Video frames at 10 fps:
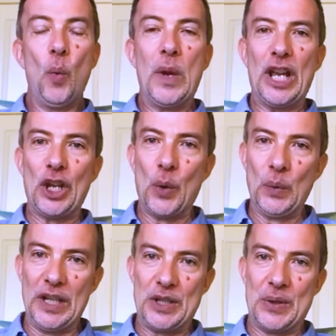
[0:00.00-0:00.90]
We can
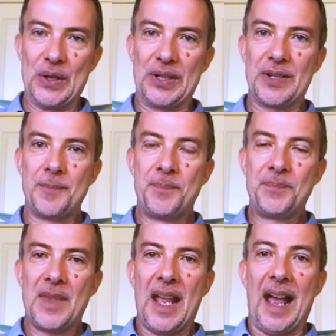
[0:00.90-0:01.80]
only do it
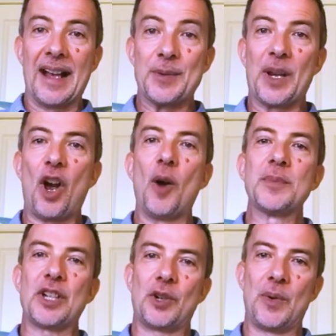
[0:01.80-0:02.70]
as we come
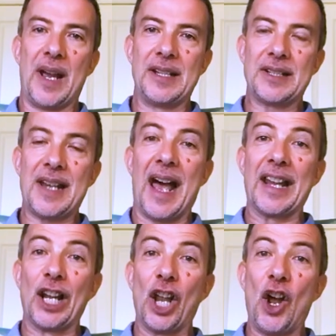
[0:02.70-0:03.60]
to Christ
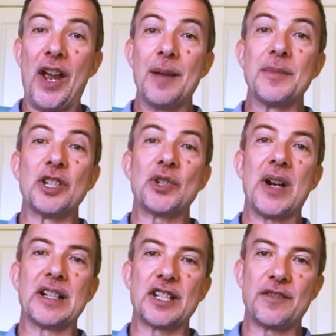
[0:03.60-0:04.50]
and allow him to
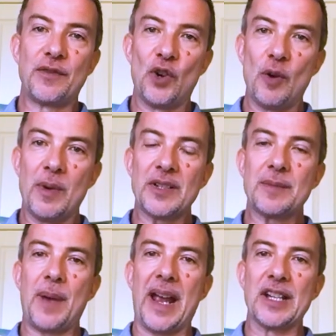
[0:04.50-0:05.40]
transform
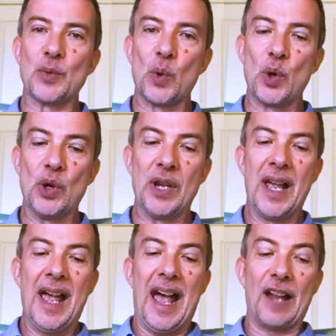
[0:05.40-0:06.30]
us by his word
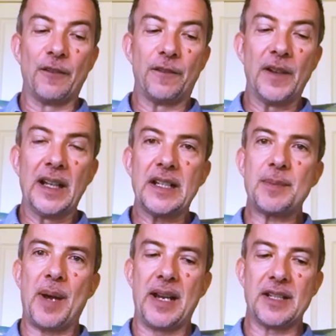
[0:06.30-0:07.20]
and fill us
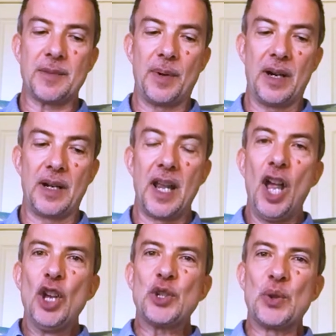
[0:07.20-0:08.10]
by his spirit,
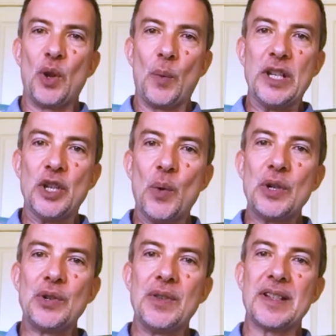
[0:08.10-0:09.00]
so that we don't
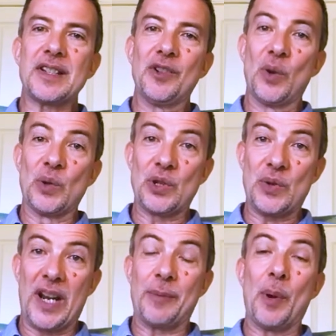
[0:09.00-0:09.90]
do this in our own
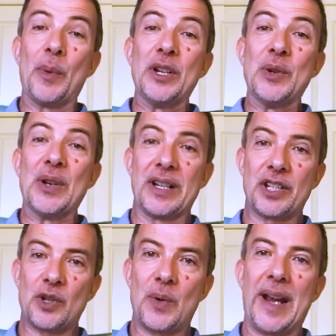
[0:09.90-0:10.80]
strength, but we do it
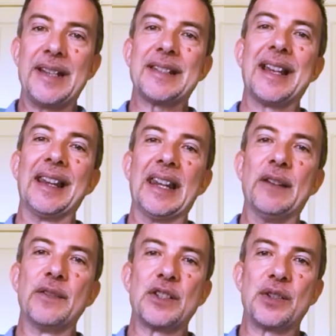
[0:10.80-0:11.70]
as Christ
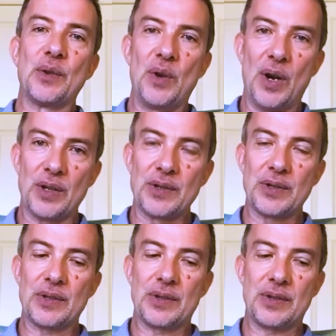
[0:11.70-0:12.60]
lives through
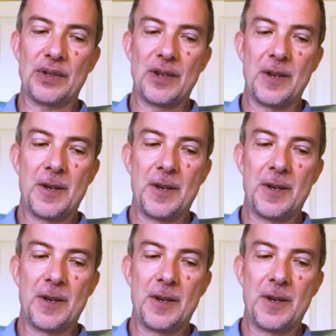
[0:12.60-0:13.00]
us.